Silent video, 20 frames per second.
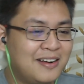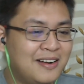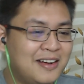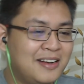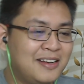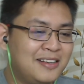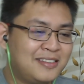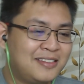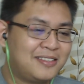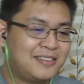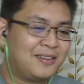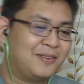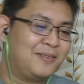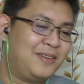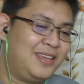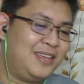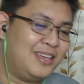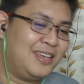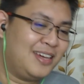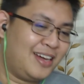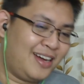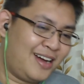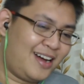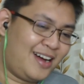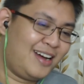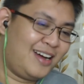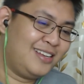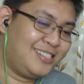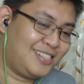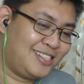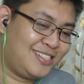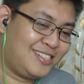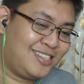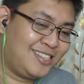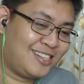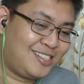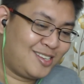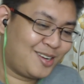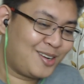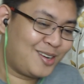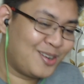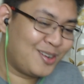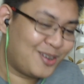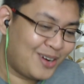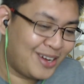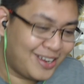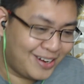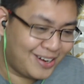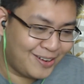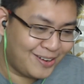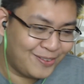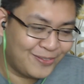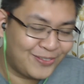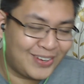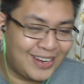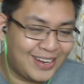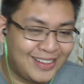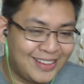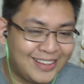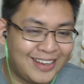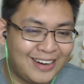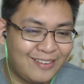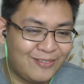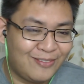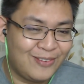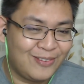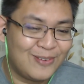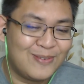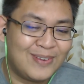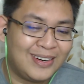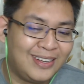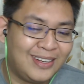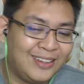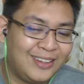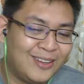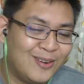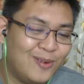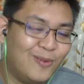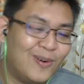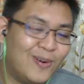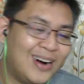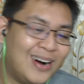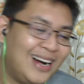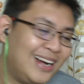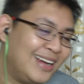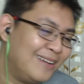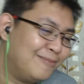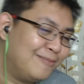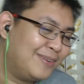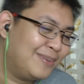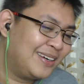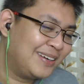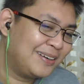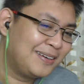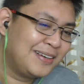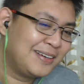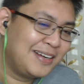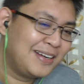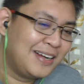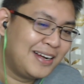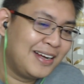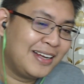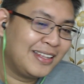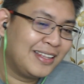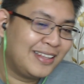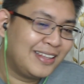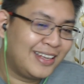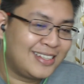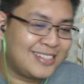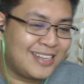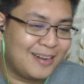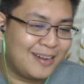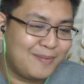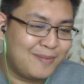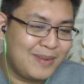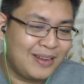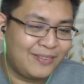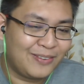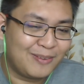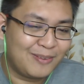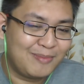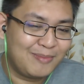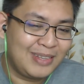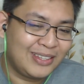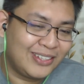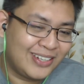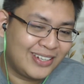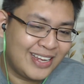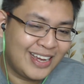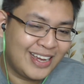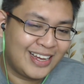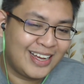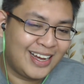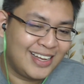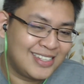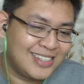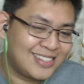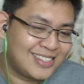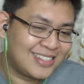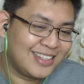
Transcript: So yeah, I suggest you go ahead and find that if you want to know why, but that's gonna be it for me today, guys.